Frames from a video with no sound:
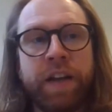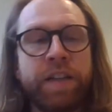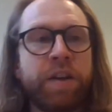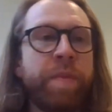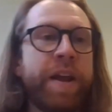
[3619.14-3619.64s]

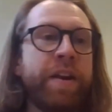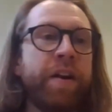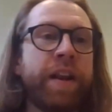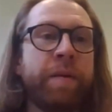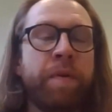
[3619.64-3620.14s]
so many
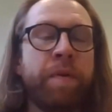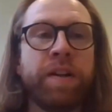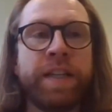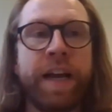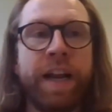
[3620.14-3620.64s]
other
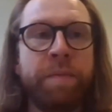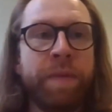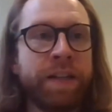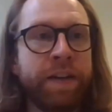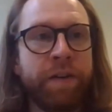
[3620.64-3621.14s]
policy
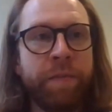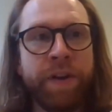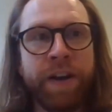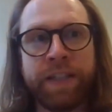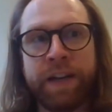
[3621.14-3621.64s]
elements in
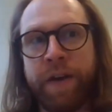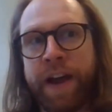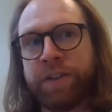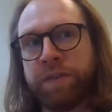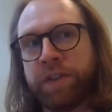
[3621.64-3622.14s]
European
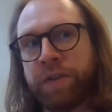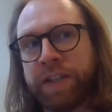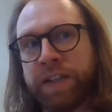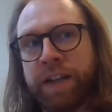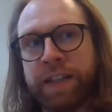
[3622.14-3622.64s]
external action,
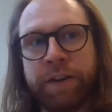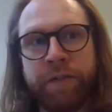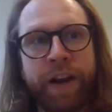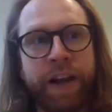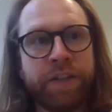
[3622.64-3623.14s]
transatlantic
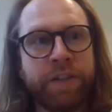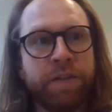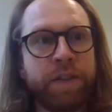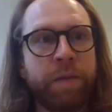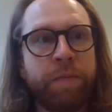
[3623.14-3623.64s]

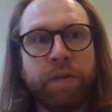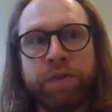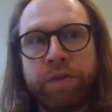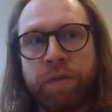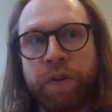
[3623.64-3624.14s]
relations, the
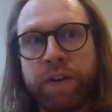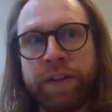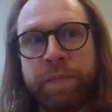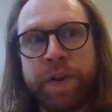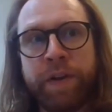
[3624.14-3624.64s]
approach
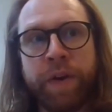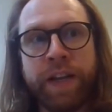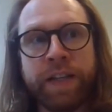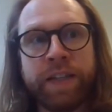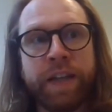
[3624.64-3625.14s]
towards the Middle
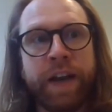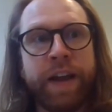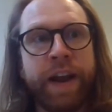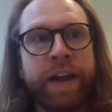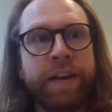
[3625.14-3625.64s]
East
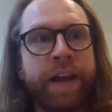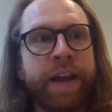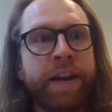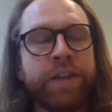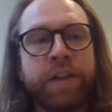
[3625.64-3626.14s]
and the
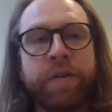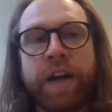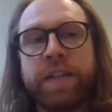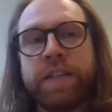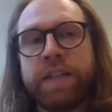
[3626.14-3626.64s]
energy
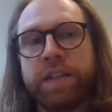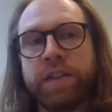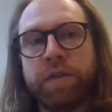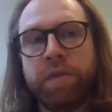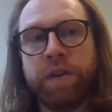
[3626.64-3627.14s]
crisis,
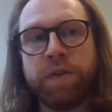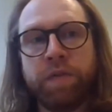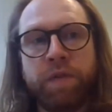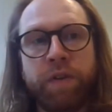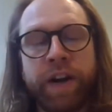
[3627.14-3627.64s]
and so on and
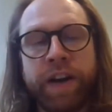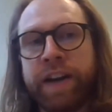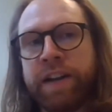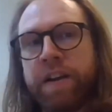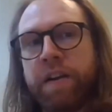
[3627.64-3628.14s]
so forth.
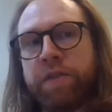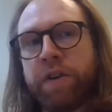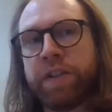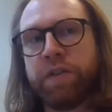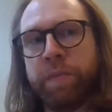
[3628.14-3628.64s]
And of
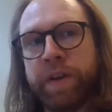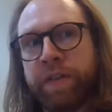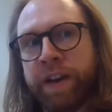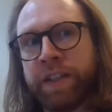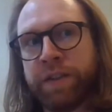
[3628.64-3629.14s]
course, will be
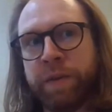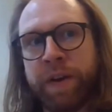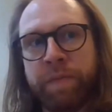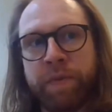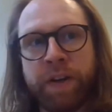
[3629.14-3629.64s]
of
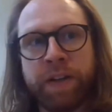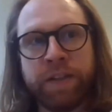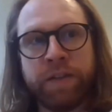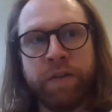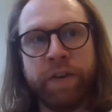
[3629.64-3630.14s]
extremely
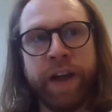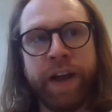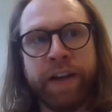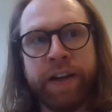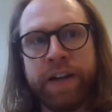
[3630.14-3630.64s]
importance going
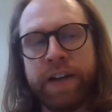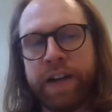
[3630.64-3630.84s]
ahead,